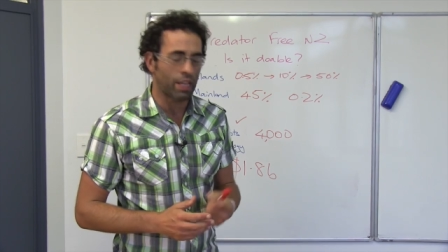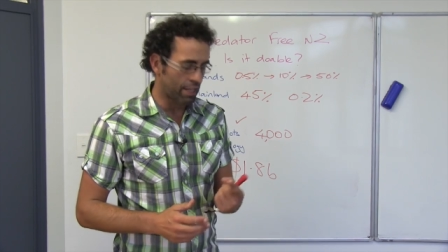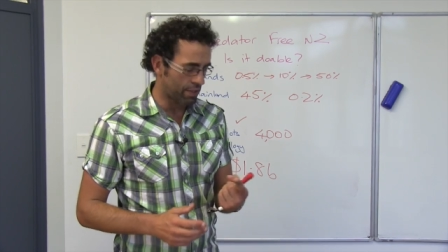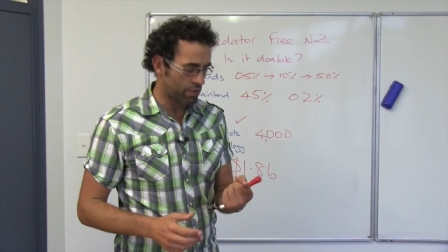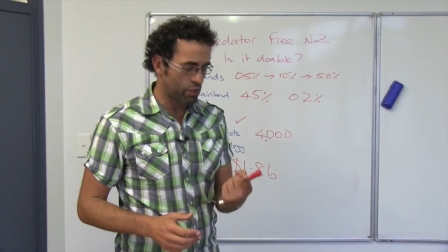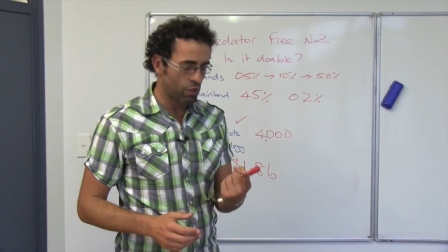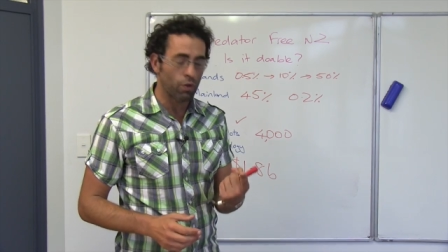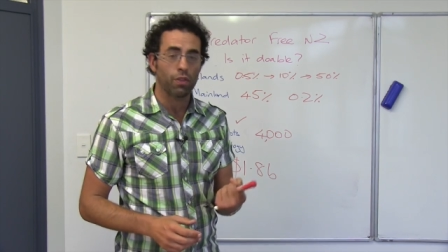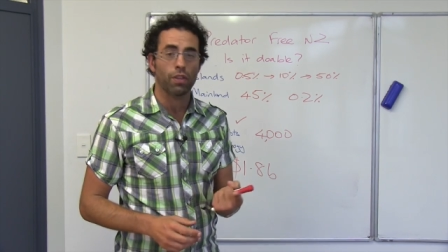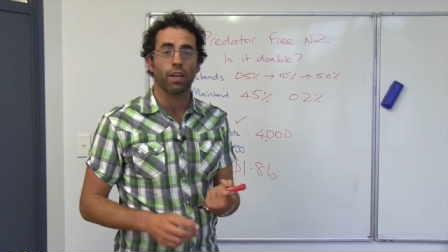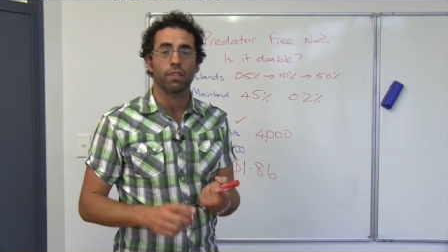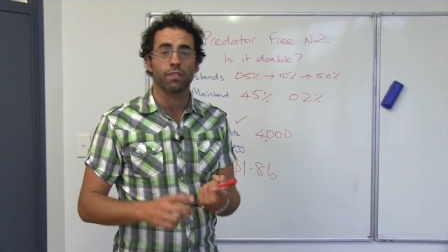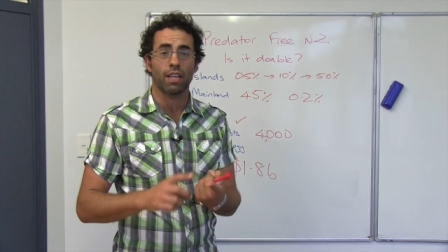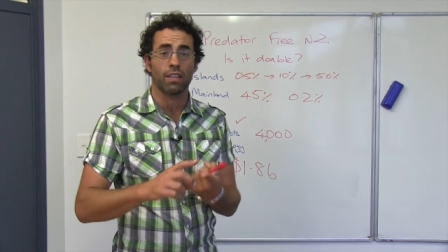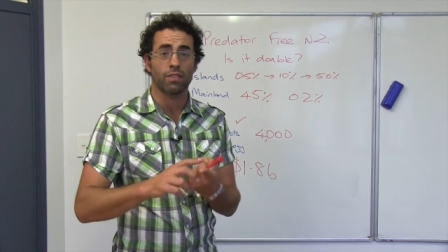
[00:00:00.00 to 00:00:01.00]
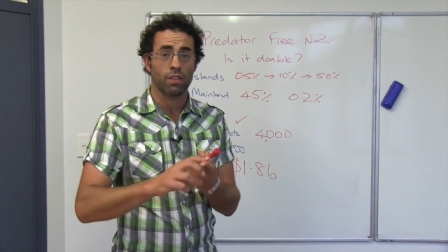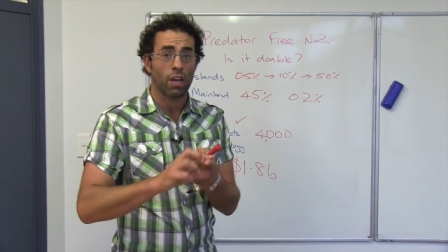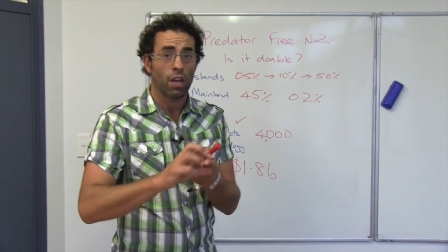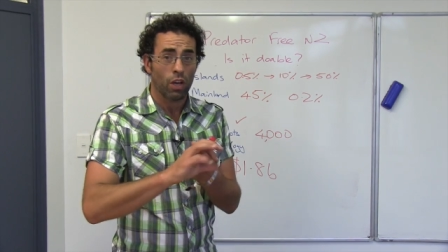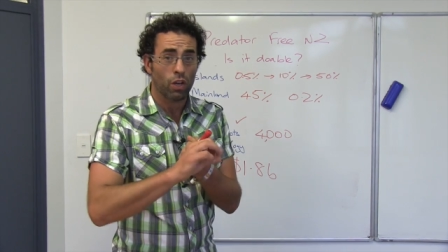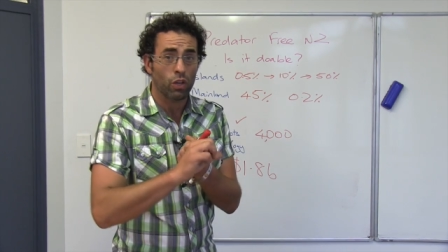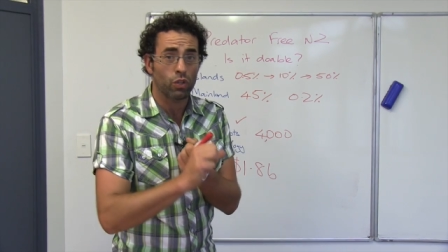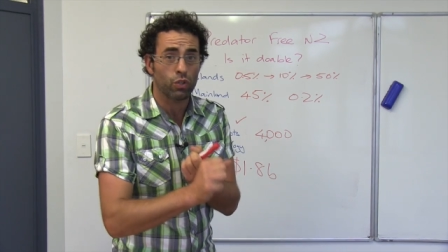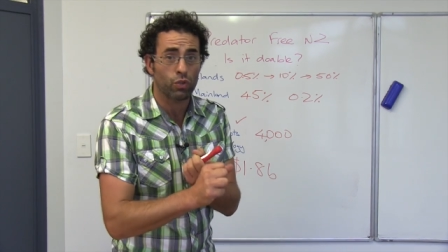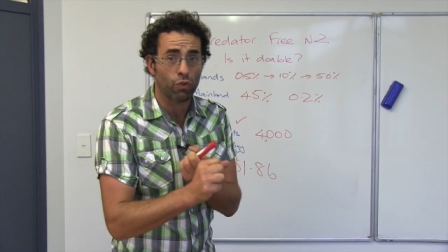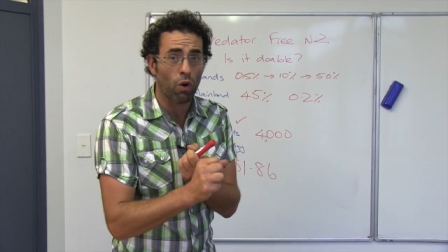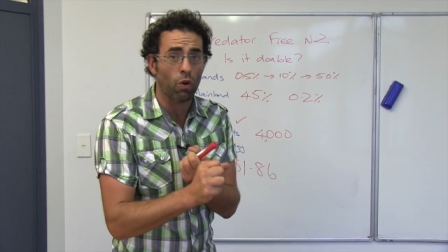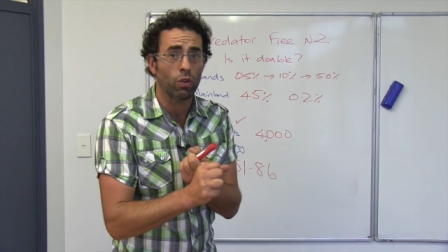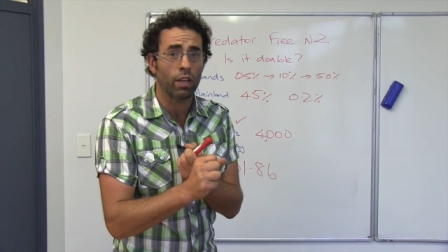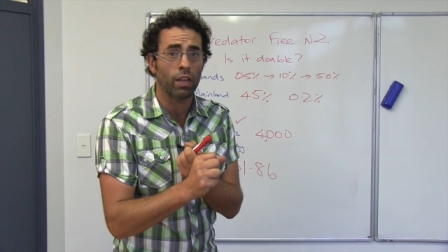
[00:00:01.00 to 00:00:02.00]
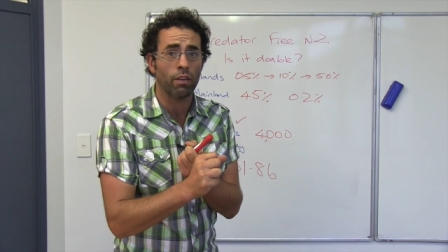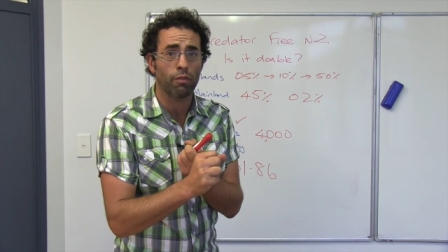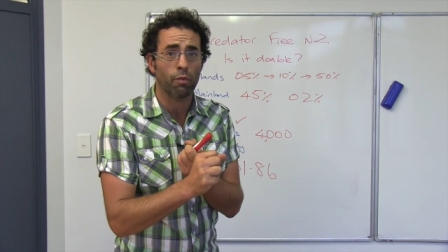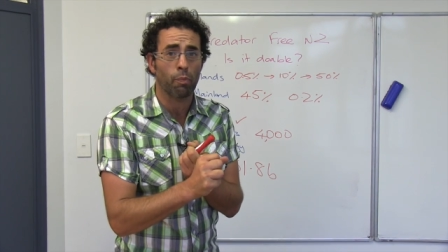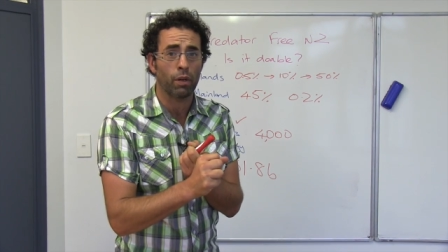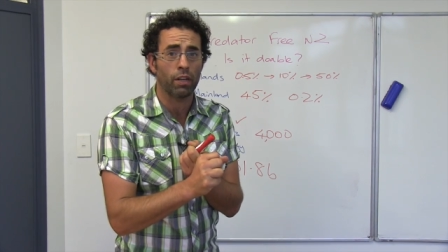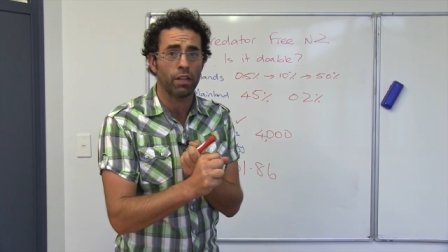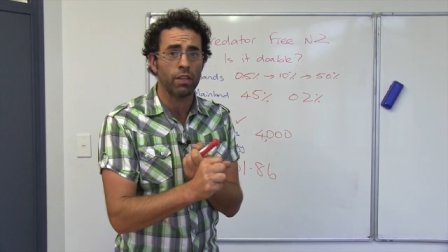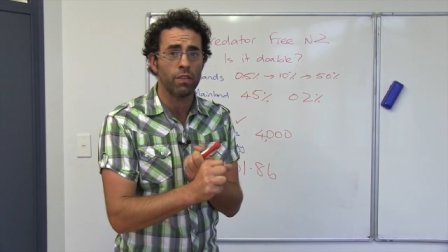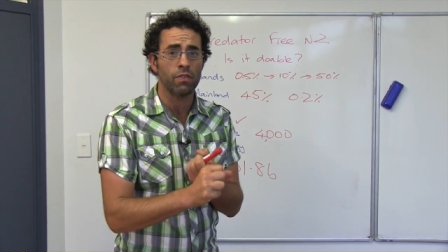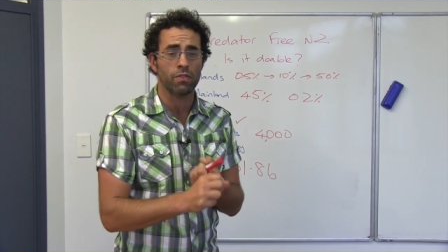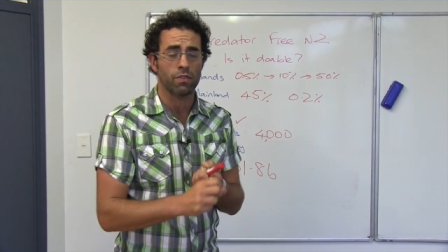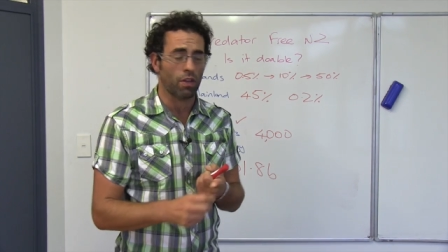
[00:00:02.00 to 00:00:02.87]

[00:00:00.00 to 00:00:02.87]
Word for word: That's two things. That's controlling for predators,